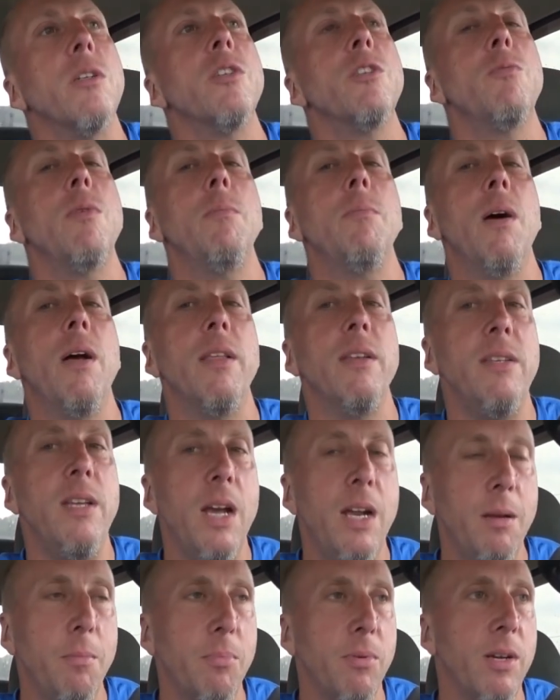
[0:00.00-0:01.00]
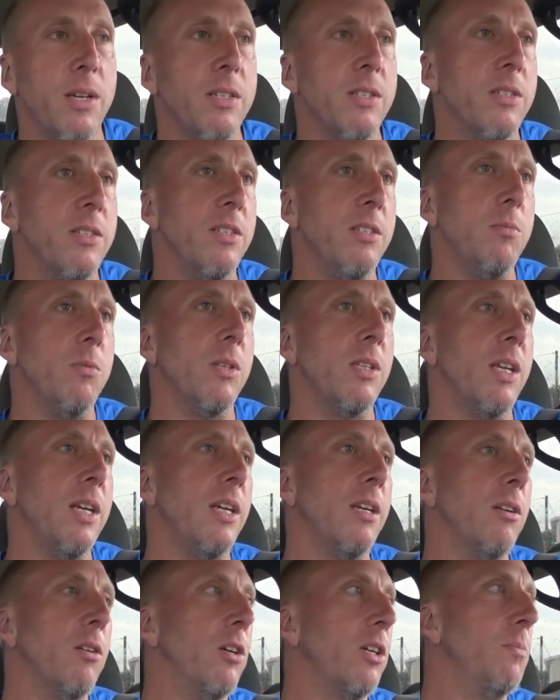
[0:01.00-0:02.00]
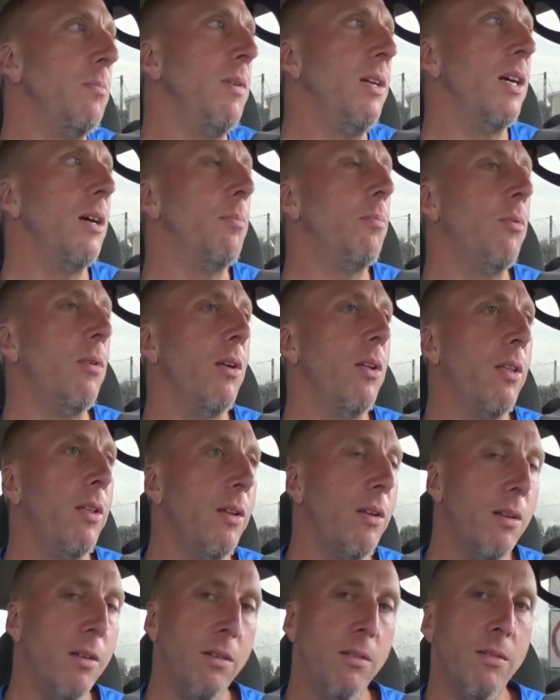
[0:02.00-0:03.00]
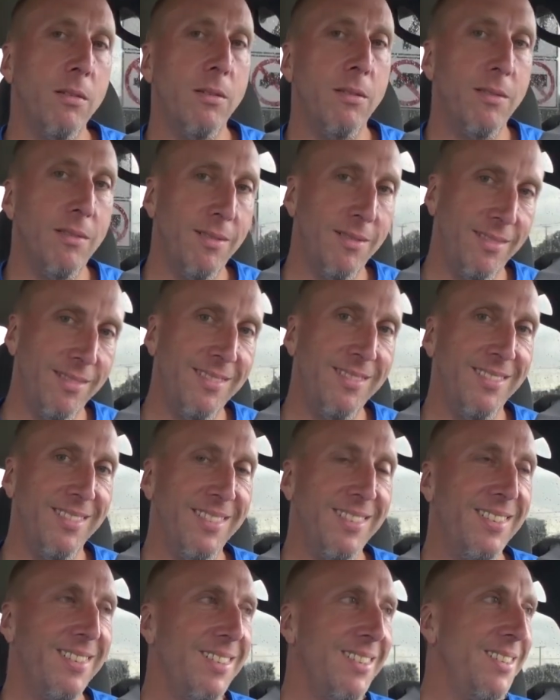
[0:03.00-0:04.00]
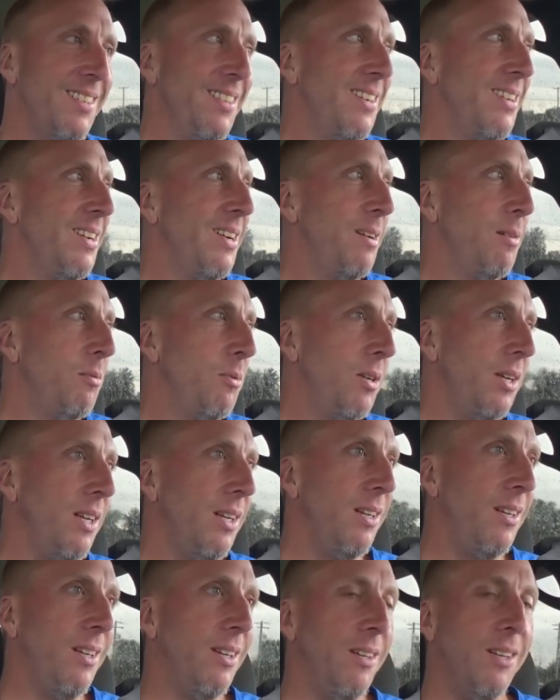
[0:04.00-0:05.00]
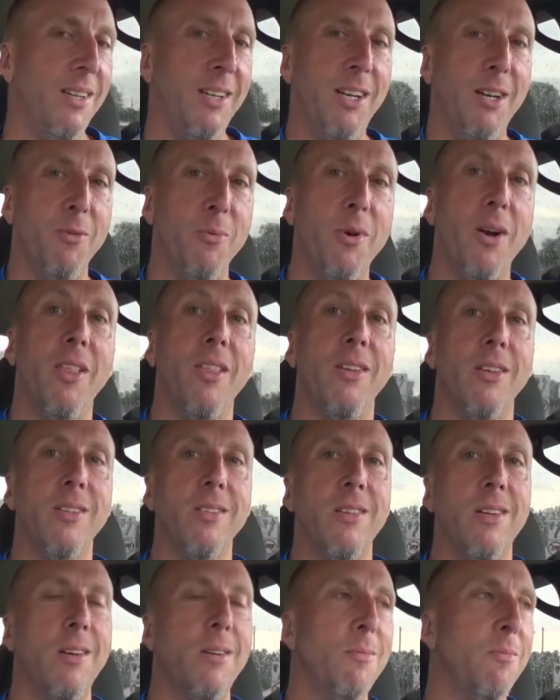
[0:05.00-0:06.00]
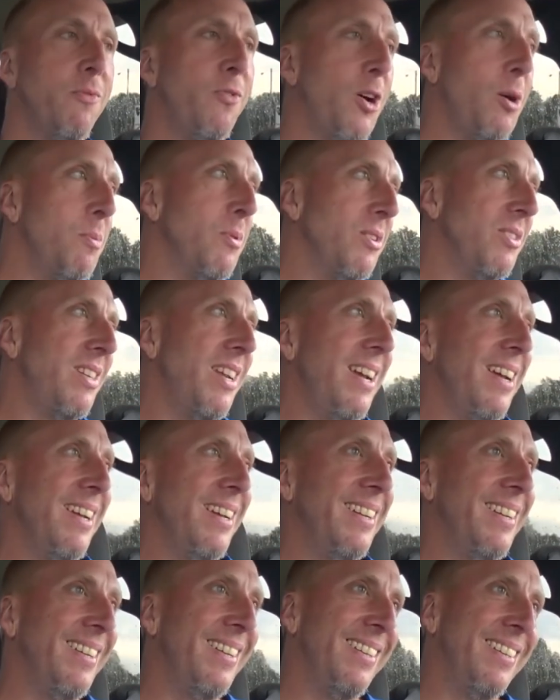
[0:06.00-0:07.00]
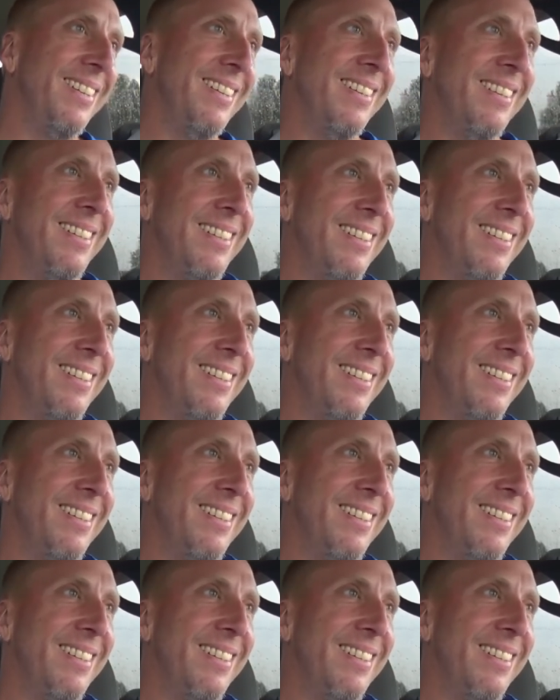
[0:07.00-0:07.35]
swing by the tanning place and see what they can hook me up with. You know, I'm gonna get rid of this um, farmer's tan.